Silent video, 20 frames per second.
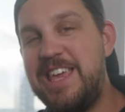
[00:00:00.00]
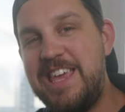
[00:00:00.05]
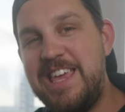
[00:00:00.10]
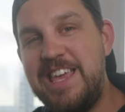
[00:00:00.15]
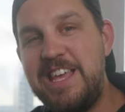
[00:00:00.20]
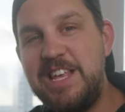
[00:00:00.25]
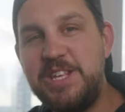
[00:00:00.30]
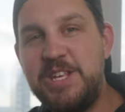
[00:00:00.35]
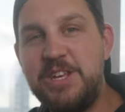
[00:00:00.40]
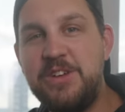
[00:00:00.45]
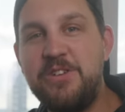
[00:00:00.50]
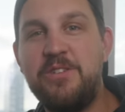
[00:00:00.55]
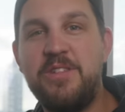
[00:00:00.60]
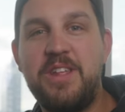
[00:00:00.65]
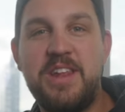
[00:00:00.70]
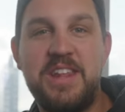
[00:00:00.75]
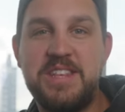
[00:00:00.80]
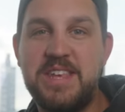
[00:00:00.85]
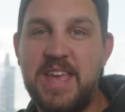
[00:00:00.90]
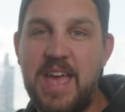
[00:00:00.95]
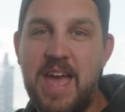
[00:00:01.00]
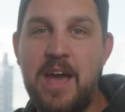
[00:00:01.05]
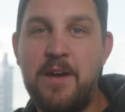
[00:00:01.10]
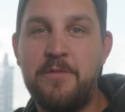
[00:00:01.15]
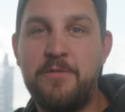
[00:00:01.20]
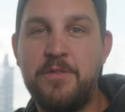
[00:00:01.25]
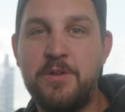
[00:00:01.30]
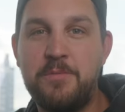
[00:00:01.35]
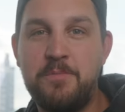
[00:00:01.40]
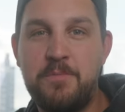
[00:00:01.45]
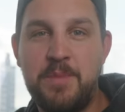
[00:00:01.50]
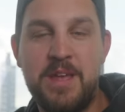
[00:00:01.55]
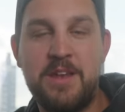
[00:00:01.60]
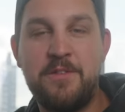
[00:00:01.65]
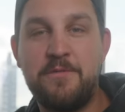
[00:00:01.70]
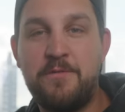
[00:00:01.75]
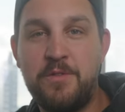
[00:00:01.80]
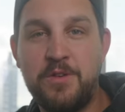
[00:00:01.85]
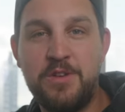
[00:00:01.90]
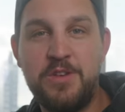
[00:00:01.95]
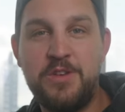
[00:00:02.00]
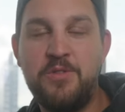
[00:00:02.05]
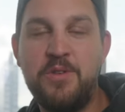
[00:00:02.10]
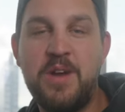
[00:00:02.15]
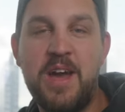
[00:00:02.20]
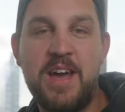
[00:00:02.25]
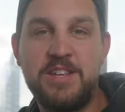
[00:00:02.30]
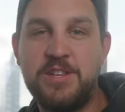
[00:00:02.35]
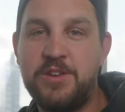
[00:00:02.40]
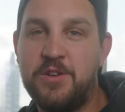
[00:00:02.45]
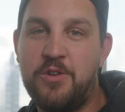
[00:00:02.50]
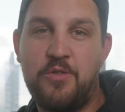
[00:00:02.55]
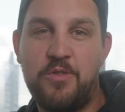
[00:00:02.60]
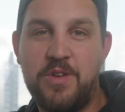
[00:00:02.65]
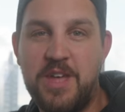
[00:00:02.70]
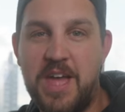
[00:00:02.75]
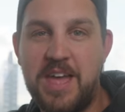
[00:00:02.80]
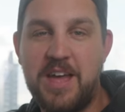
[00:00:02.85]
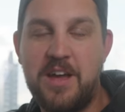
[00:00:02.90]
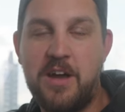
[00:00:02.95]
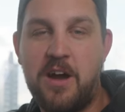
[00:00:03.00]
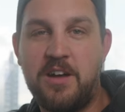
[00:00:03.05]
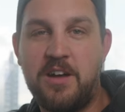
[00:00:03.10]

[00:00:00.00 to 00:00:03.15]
easier than it's ever been for you guys to create